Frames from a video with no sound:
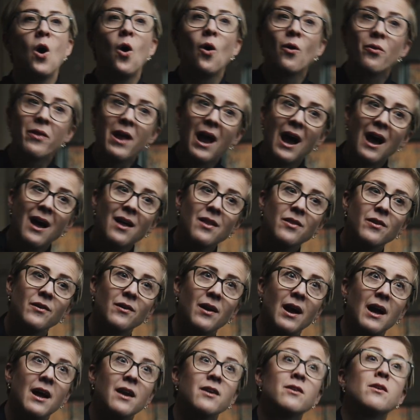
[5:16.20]
On the other
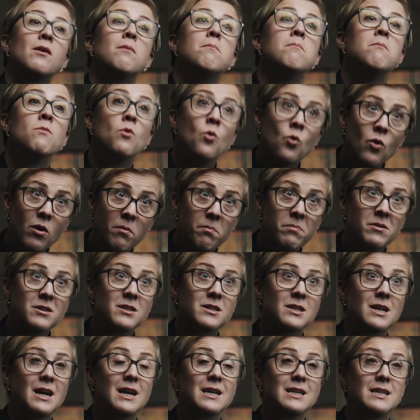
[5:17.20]
hand, more
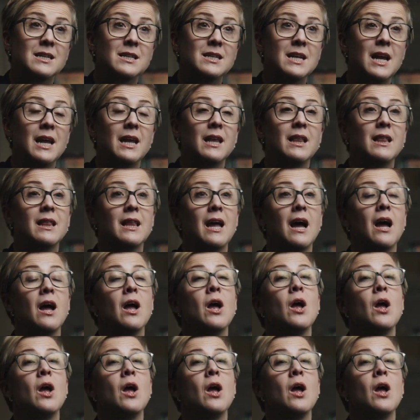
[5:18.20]
precise data